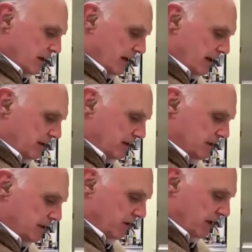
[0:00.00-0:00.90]
and see
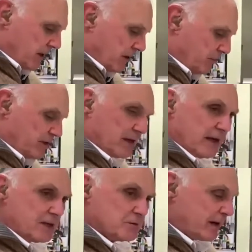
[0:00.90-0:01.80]
if I can't put the
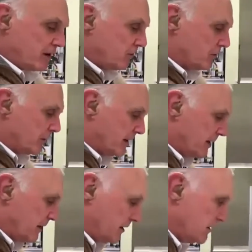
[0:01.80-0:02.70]
case back on quickly.